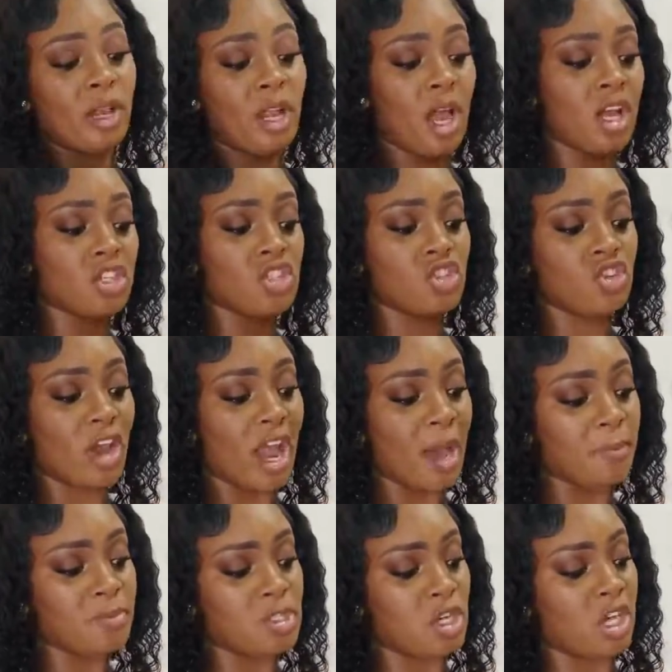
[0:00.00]
long
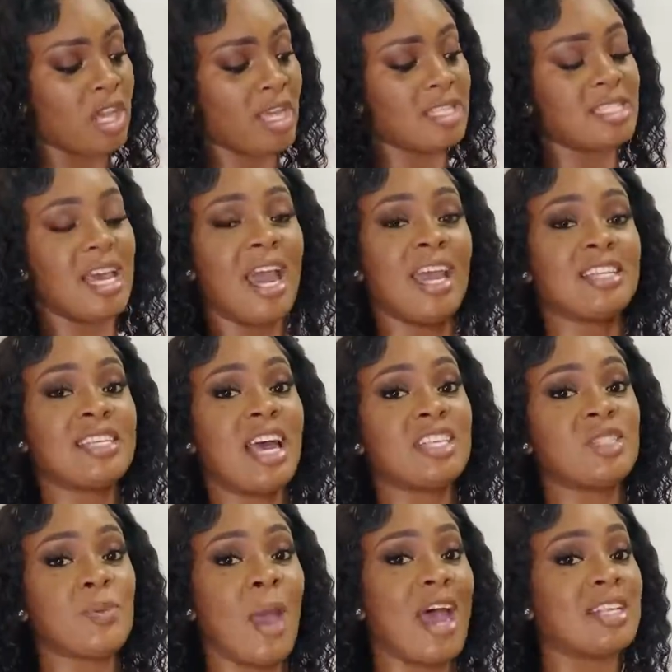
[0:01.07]
strap, so you can tie it
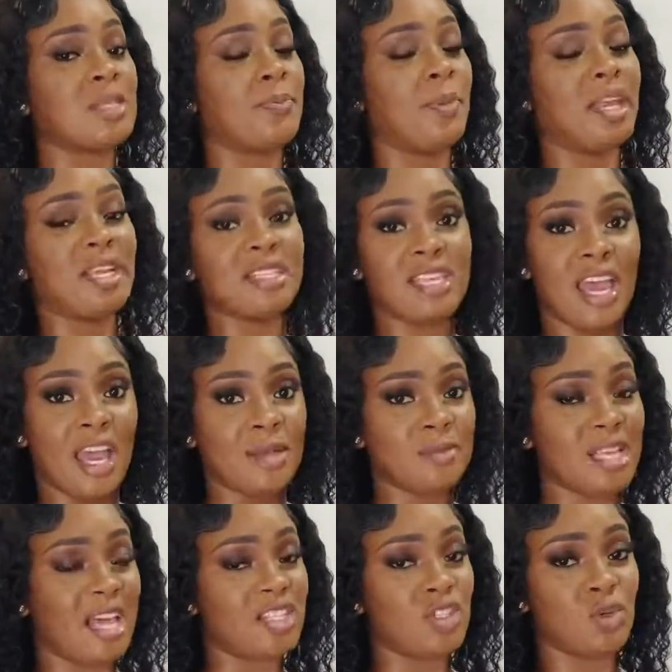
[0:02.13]
as many times
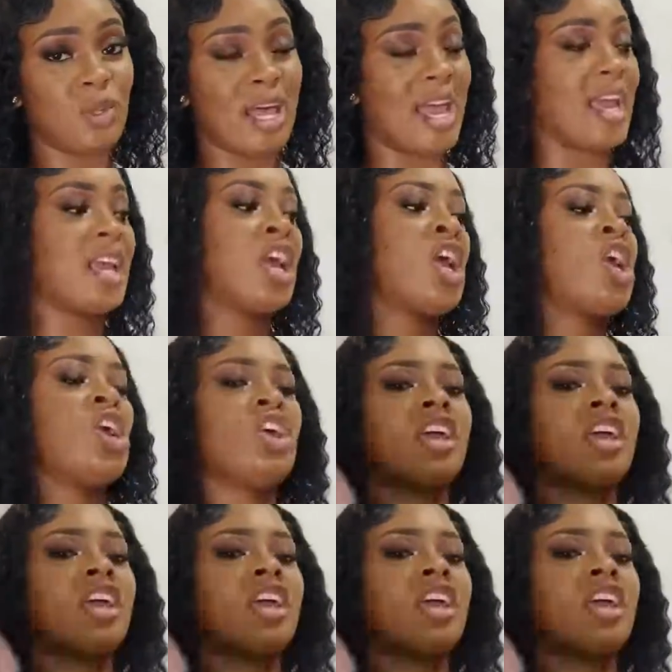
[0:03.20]
as you like. You